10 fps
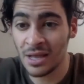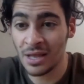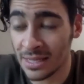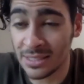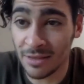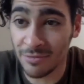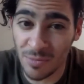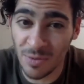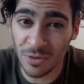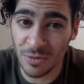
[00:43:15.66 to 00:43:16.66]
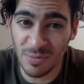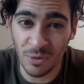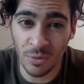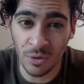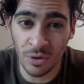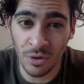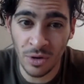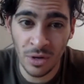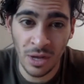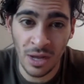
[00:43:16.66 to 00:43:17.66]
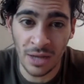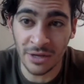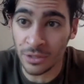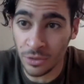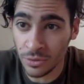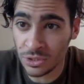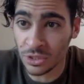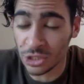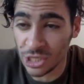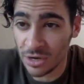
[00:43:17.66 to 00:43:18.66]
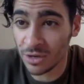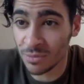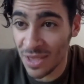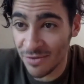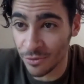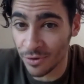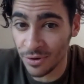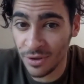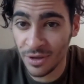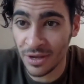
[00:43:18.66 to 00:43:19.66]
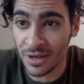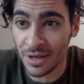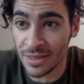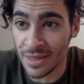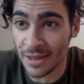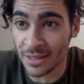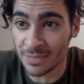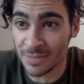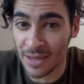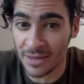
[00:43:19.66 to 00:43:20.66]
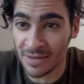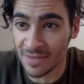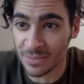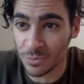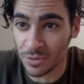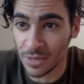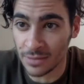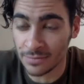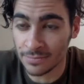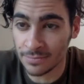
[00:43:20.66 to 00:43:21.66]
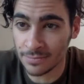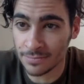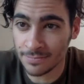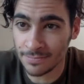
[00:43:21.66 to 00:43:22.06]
uh, until I found people that people were uh, going to use, going to share, going to pay for. Uh, and then I'd expand and invest more in them. Great